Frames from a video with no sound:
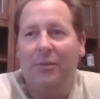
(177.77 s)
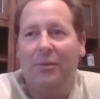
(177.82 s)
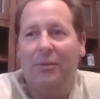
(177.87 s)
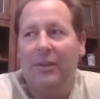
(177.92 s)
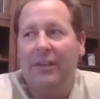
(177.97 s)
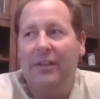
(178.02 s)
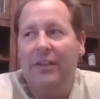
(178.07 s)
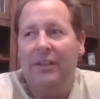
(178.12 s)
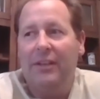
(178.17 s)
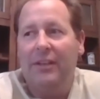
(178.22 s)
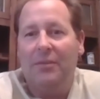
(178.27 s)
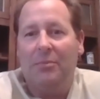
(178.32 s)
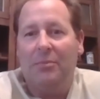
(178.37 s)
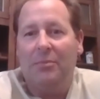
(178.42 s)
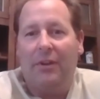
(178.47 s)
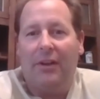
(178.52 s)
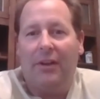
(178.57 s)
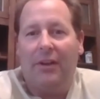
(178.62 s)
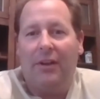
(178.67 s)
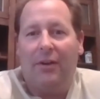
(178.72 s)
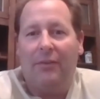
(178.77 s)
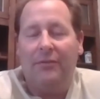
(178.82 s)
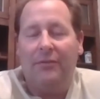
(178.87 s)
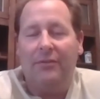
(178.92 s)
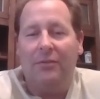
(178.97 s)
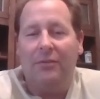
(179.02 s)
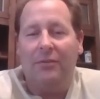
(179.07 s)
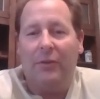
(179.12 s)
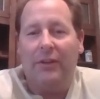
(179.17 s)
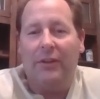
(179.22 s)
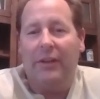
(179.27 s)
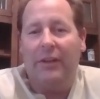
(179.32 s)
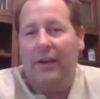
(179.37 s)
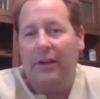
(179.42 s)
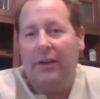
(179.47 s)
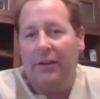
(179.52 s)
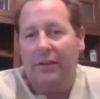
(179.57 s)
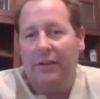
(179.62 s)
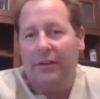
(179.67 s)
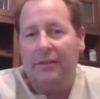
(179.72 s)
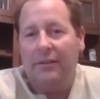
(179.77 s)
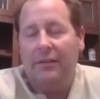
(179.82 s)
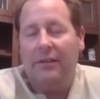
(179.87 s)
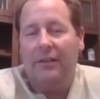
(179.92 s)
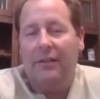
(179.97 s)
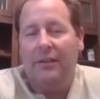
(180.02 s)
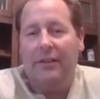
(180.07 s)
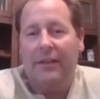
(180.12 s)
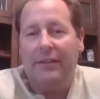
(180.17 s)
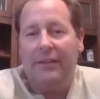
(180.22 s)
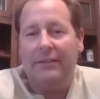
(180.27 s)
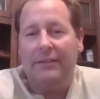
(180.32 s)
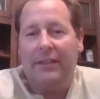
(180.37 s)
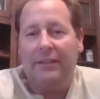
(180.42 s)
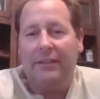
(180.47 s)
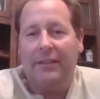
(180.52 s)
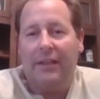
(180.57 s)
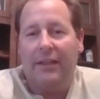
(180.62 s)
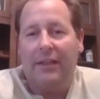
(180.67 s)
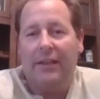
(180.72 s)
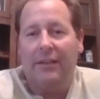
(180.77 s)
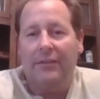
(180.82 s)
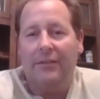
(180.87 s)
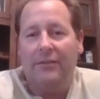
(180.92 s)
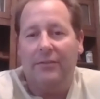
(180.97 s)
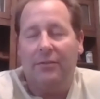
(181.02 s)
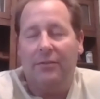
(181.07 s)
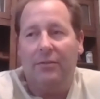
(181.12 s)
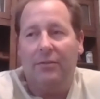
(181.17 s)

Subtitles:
we did get in the playoffs and win the area and things like that. So,